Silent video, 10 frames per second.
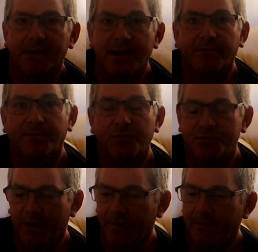the near
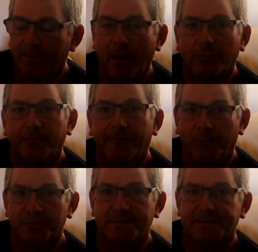future about
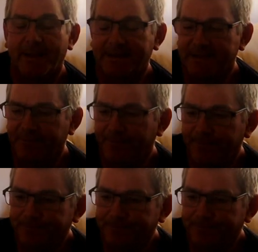forced perspective.